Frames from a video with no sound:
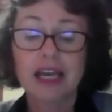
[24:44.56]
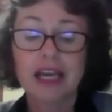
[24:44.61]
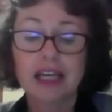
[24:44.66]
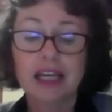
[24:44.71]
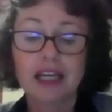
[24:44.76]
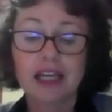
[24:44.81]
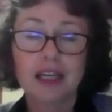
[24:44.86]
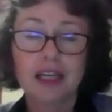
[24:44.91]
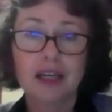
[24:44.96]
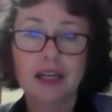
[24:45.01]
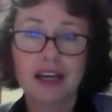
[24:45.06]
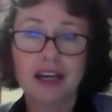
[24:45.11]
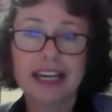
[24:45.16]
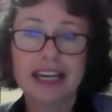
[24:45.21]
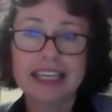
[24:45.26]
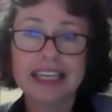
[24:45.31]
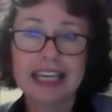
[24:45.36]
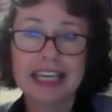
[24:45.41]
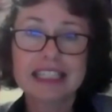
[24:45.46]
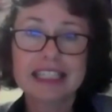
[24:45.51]

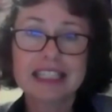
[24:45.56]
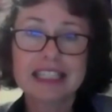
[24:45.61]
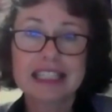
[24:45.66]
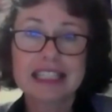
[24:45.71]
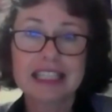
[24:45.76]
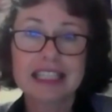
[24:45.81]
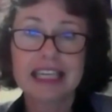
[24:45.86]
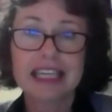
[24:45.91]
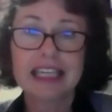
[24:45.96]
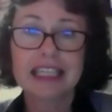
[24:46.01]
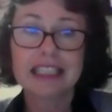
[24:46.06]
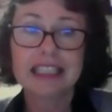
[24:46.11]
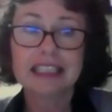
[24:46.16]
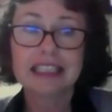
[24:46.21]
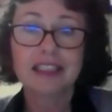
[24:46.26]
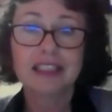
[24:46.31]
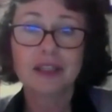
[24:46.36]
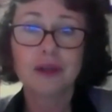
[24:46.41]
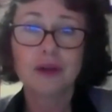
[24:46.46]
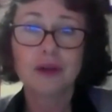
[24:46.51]
I guess
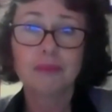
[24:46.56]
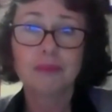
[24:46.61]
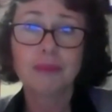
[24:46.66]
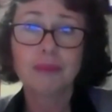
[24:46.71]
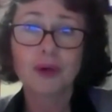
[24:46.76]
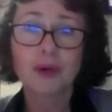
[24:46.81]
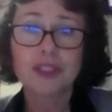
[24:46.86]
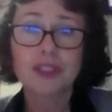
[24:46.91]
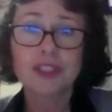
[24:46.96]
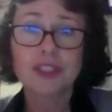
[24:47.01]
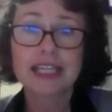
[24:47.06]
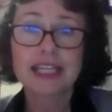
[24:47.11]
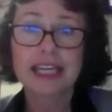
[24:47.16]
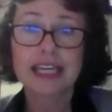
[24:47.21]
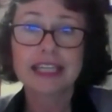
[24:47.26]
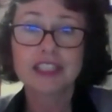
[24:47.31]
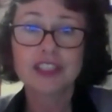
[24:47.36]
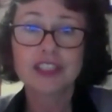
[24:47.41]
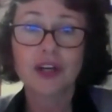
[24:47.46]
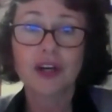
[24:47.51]
in modern
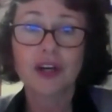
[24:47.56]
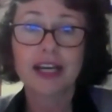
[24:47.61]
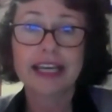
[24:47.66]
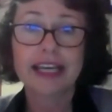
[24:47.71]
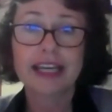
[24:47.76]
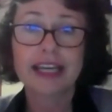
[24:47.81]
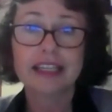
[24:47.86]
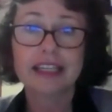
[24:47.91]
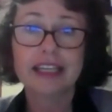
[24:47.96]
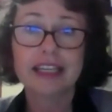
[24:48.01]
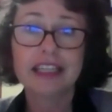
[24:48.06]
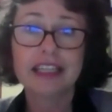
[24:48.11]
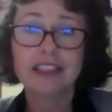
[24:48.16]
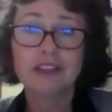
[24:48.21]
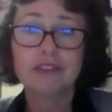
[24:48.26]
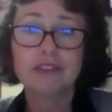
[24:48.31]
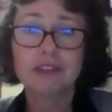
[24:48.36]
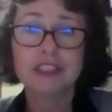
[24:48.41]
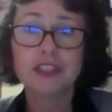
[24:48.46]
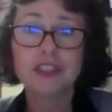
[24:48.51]
day diet,
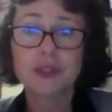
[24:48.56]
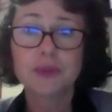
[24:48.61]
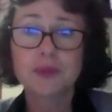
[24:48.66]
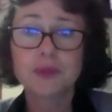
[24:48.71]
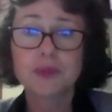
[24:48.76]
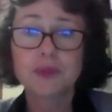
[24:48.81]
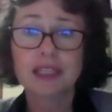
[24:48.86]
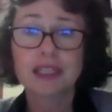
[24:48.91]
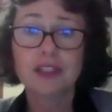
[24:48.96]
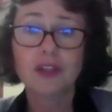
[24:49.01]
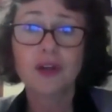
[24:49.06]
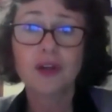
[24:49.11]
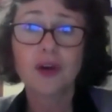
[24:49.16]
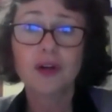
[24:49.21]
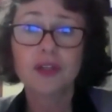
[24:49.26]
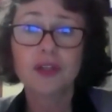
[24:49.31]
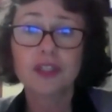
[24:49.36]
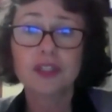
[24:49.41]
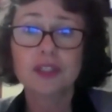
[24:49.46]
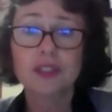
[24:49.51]
individuals are
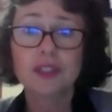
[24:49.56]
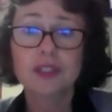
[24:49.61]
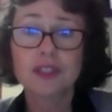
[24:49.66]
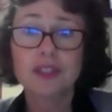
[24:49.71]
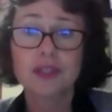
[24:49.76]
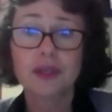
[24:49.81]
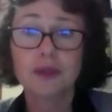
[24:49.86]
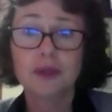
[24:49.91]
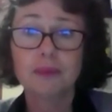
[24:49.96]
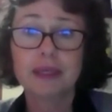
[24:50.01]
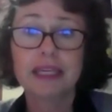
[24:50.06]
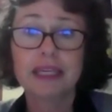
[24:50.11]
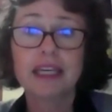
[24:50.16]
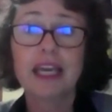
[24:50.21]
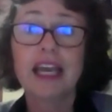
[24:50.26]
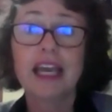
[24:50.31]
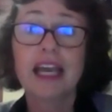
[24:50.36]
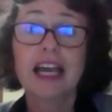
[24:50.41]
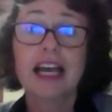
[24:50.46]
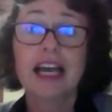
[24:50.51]
not consuming
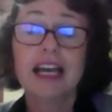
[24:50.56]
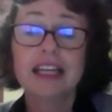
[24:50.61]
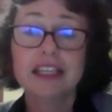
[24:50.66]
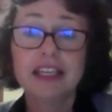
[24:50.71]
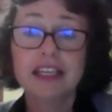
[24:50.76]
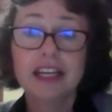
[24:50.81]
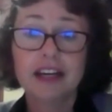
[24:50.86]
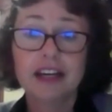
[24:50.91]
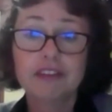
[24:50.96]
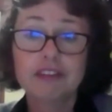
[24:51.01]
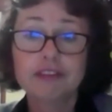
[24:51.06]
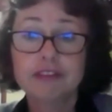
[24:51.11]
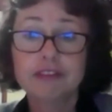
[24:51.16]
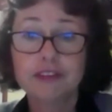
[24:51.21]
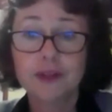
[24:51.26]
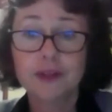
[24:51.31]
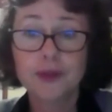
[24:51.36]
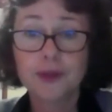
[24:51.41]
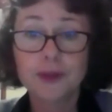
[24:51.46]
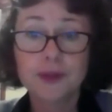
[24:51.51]
enough
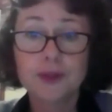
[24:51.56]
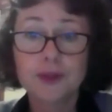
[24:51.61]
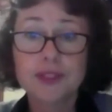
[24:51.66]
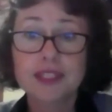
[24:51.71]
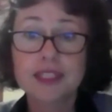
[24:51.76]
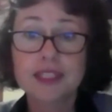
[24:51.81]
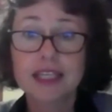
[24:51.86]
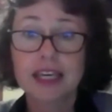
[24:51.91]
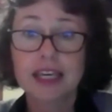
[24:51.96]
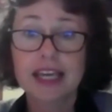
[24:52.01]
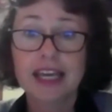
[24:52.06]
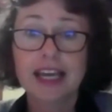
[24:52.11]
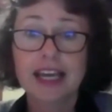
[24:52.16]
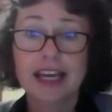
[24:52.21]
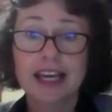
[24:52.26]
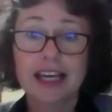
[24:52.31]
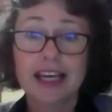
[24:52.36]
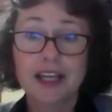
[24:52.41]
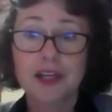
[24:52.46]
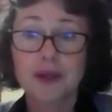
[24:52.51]
foods.
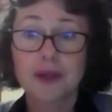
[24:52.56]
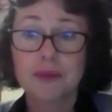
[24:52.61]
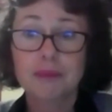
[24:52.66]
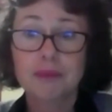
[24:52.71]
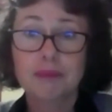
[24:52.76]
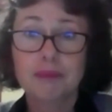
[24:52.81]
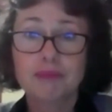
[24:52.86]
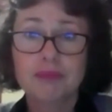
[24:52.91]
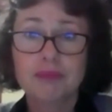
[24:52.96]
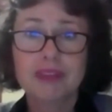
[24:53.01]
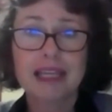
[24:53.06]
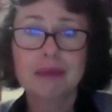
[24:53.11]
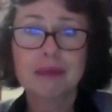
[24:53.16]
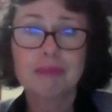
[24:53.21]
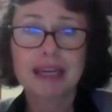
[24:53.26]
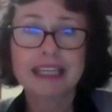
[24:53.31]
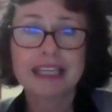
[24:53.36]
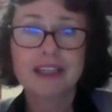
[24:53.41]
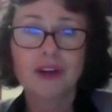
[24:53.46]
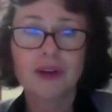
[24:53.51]
They
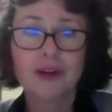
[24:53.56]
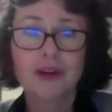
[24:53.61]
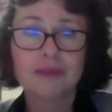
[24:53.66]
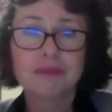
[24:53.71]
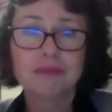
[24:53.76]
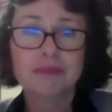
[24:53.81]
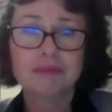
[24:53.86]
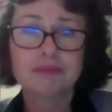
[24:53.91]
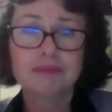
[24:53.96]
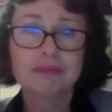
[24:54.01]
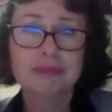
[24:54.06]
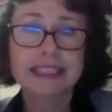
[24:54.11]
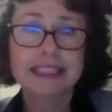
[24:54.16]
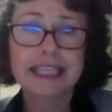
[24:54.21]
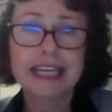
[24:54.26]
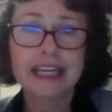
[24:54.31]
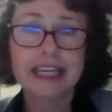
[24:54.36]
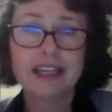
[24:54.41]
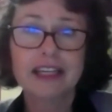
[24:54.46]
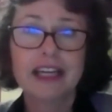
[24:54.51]
may not
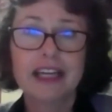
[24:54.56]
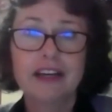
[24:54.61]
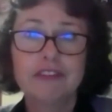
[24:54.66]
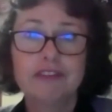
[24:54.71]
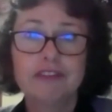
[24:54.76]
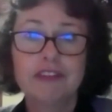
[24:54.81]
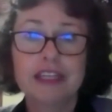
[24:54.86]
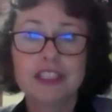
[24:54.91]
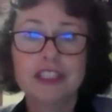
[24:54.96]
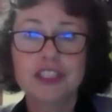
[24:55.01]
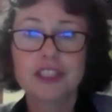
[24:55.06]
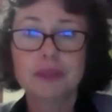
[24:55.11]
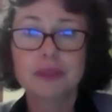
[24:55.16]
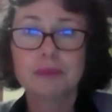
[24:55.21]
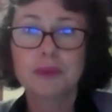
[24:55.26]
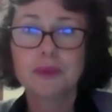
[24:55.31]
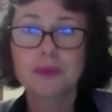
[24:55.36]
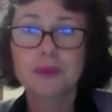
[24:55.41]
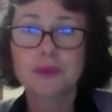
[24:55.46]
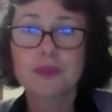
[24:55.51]
get enough
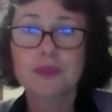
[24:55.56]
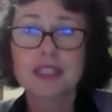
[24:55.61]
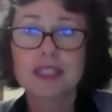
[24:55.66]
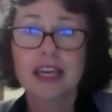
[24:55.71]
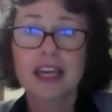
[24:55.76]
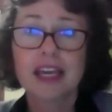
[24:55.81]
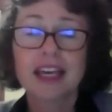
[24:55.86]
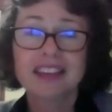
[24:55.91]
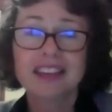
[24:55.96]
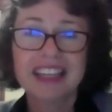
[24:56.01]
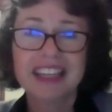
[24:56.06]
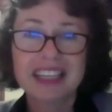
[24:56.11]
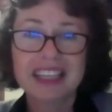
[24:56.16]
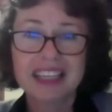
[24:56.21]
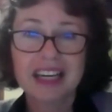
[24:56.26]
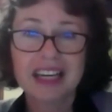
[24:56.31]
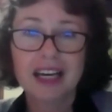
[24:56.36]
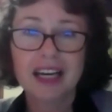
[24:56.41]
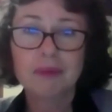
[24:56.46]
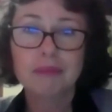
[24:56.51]
vegetables. Their
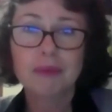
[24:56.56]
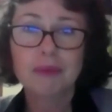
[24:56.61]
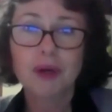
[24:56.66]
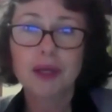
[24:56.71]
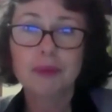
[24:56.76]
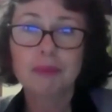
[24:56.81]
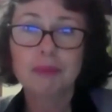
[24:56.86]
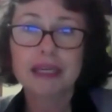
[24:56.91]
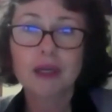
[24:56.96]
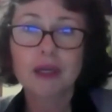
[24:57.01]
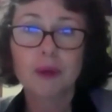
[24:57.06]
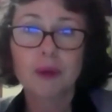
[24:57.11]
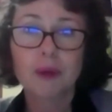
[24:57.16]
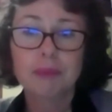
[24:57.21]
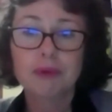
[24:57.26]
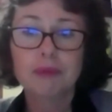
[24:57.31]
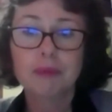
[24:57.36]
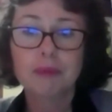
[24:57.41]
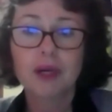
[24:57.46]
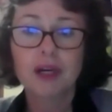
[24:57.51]
gut might be
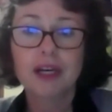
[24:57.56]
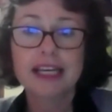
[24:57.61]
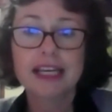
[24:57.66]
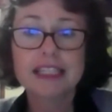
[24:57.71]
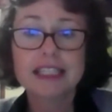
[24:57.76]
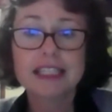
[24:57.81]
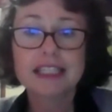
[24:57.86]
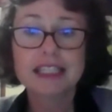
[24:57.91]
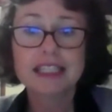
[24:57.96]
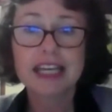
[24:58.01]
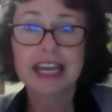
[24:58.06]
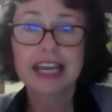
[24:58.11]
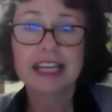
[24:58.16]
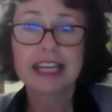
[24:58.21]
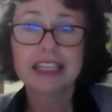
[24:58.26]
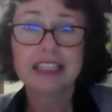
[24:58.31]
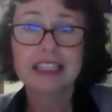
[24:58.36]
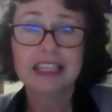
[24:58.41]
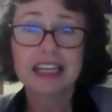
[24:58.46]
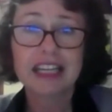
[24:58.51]
compromised
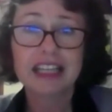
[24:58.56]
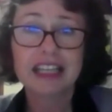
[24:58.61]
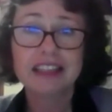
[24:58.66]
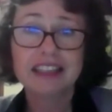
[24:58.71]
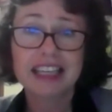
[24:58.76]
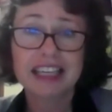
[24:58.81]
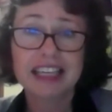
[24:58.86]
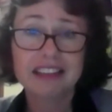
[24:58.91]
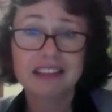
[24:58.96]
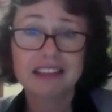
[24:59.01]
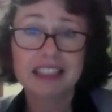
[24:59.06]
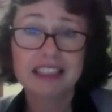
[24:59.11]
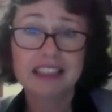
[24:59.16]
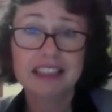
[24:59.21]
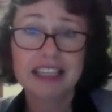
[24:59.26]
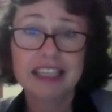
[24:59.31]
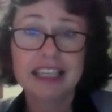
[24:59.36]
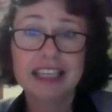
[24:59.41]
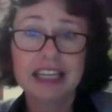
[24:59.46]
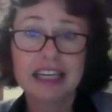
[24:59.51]
and they think
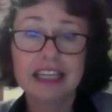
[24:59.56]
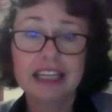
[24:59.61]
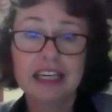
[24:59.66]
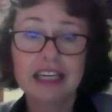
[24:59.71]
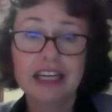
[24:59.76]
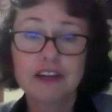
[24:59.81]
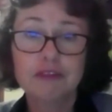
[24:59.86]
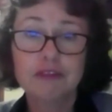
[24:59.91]
they're getting enough